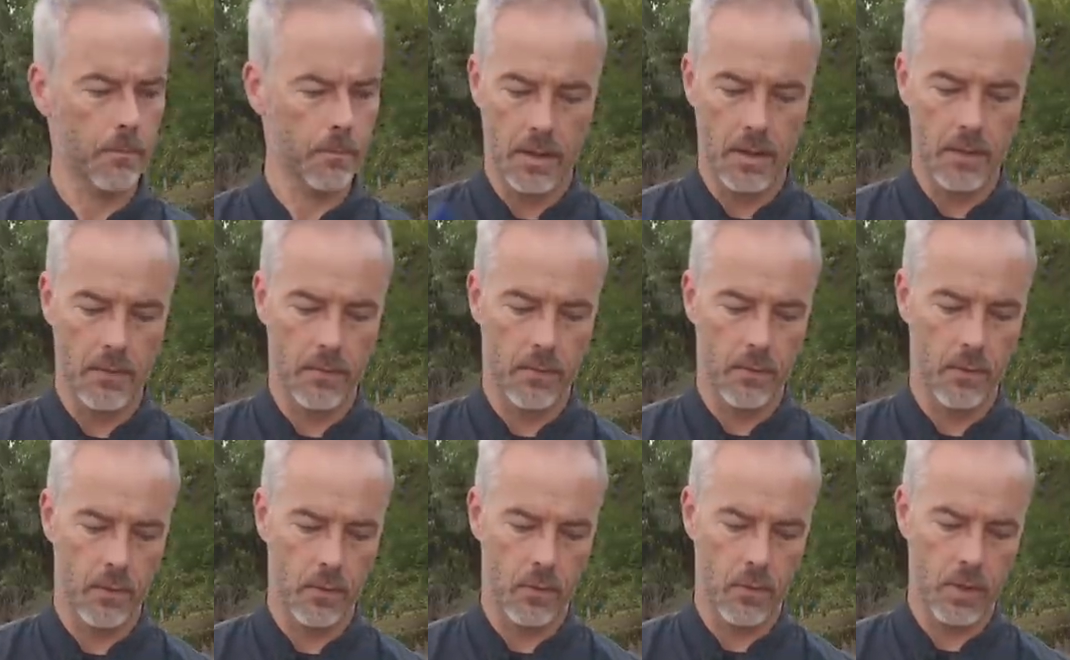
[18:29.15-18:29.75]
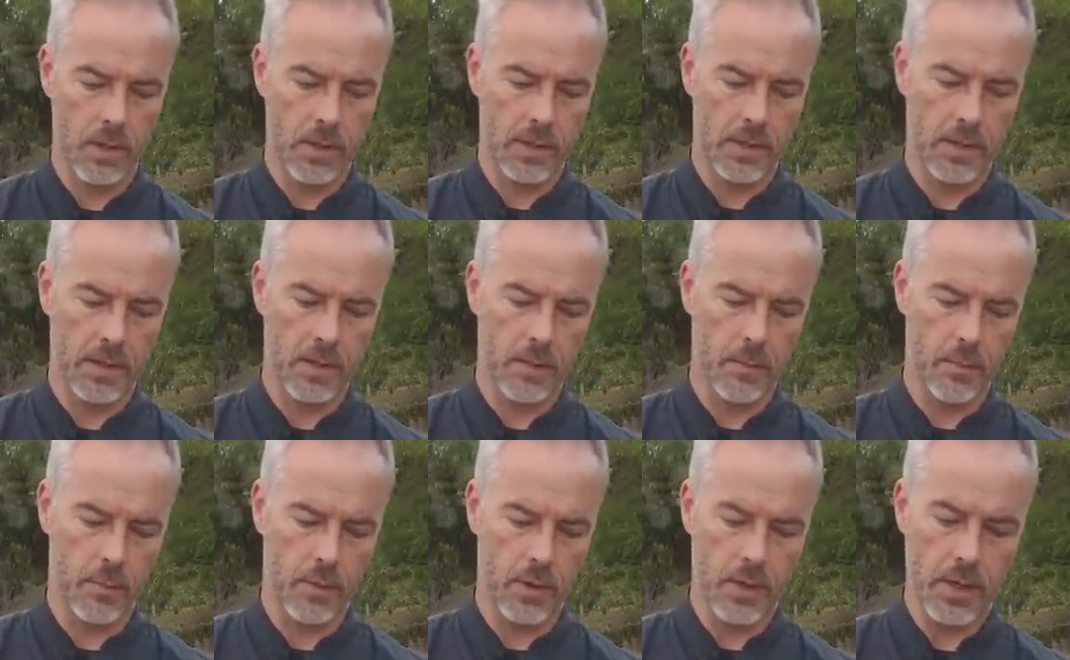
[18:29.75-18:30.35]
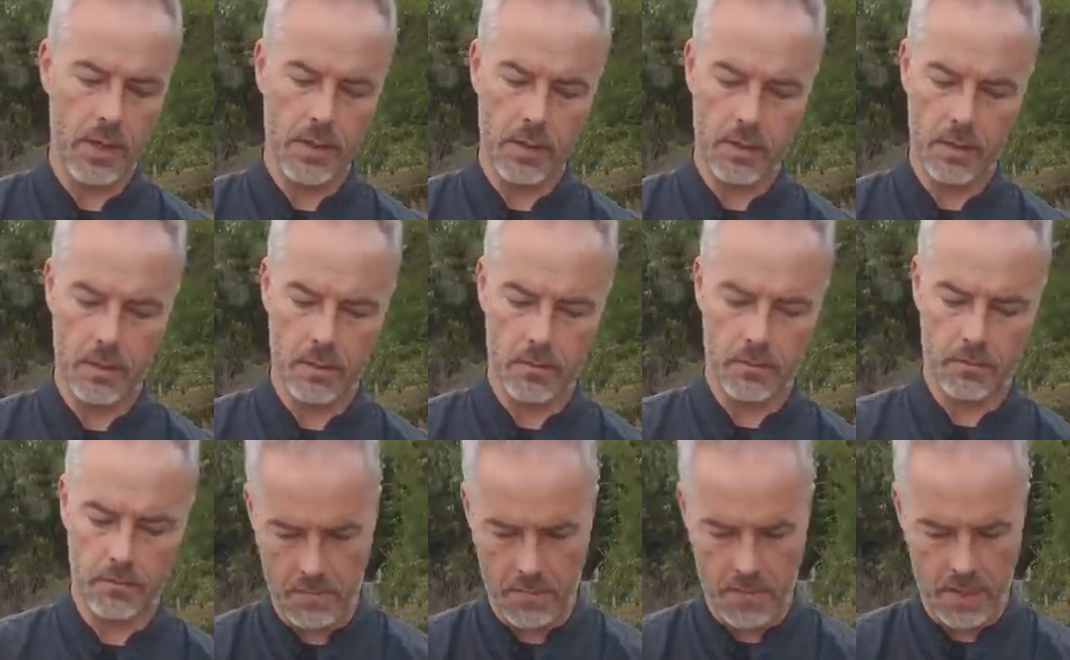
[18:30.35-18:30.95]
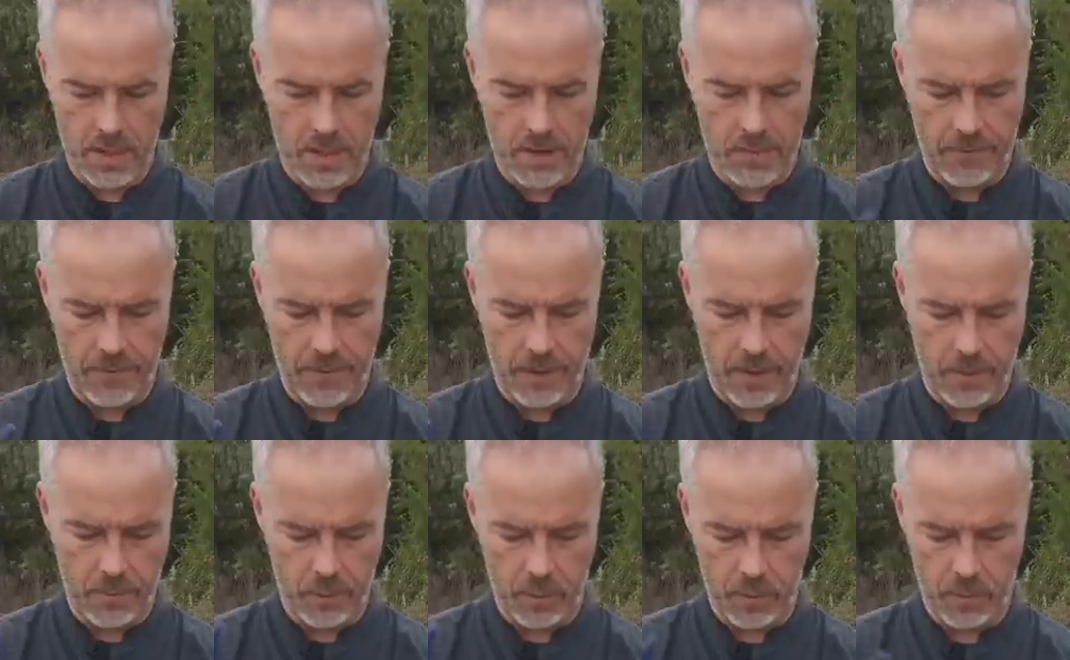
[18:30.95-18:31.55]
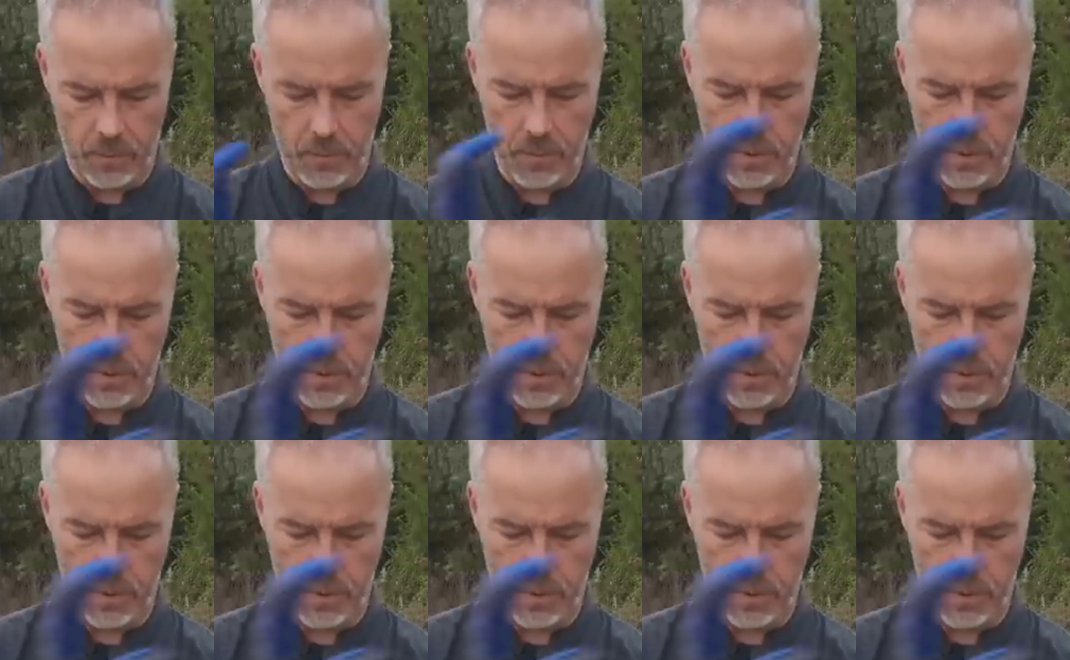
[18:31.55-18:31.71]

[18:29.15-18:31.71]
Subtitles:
And for the rest and the price, if I'm not